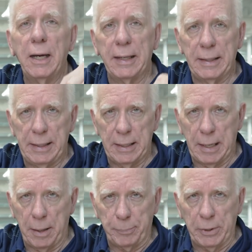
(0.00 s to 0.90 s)
Again,
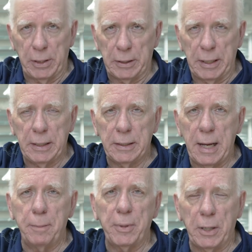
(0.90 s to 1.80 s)
I'll put a link
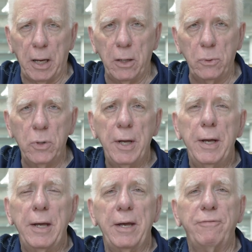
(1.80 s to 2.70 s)
down below.
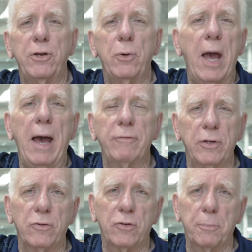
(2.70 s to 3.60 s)
If you
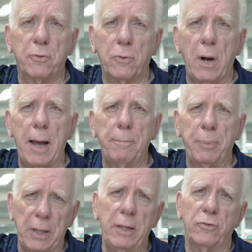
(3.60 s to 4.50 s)
haven't subscribed,
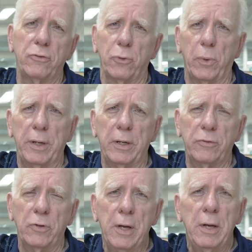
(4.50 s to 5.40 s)
please join
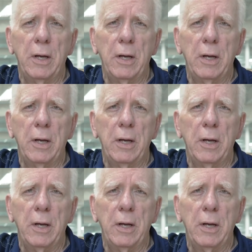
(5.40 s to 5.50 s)
us.